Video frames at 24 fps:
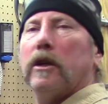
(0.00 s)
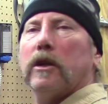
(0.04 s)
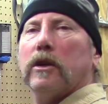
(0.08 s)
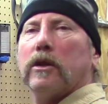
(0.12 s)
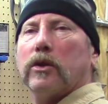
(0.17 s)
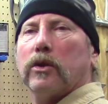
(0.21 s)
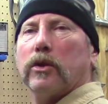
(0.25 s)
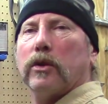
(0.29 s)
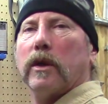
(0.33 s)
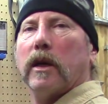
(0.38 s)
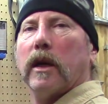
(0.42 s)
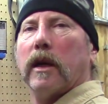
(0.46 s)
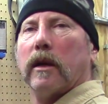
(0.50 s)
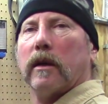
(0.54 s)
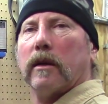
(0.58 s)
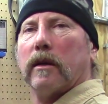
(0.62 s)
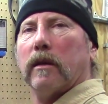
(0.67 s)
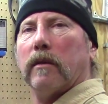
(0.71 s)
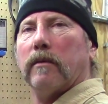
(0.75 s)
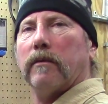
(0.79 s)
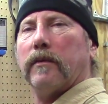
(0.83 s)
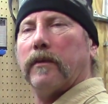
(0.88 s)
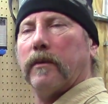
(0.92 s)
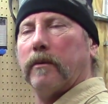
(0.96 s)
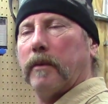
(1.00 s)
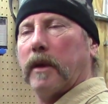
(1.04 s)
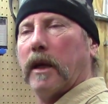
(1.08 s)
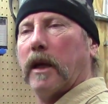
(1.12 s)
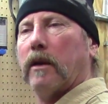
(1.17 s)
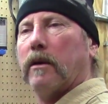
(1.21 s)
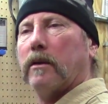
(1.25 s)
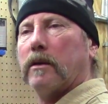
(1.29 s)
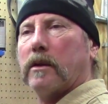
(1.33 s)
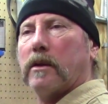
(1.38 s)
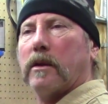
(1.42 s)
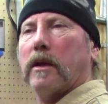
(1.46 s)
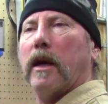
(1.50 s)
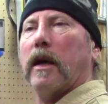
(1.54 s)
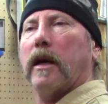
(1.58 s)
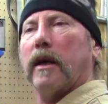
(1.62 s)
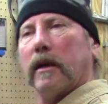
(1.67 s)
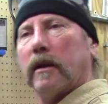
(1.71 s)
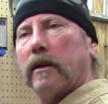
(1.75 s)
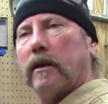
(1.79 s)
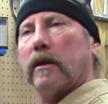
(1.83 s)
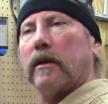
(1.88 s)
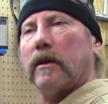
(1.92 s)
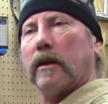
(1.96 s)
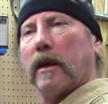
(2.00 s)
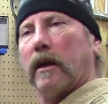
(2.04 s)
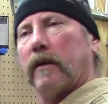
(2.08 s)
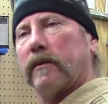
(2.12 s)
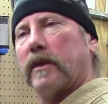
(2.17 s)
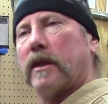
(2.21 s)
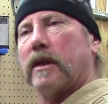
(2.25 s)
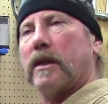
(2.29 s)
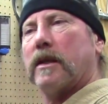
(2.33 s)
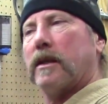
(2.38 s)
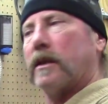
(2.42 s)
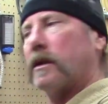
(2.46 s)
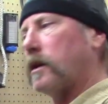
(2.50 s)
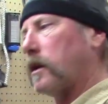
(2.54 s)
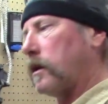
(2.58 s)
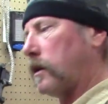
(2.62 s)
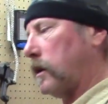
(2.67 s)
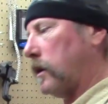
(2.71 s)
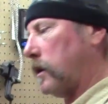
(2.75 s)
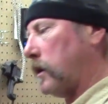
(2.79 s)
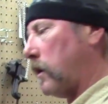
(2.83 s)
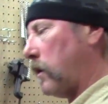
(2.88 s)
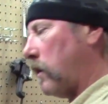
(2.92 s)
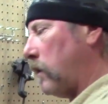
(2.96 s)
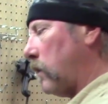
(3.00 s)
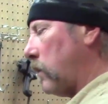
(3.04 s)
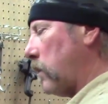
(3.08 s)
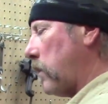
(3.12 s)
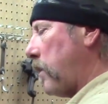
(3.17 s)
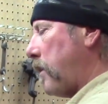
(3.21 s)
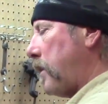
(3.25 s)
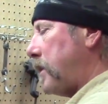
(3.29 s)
So you got to come from the outside, and you're going to have to suck it out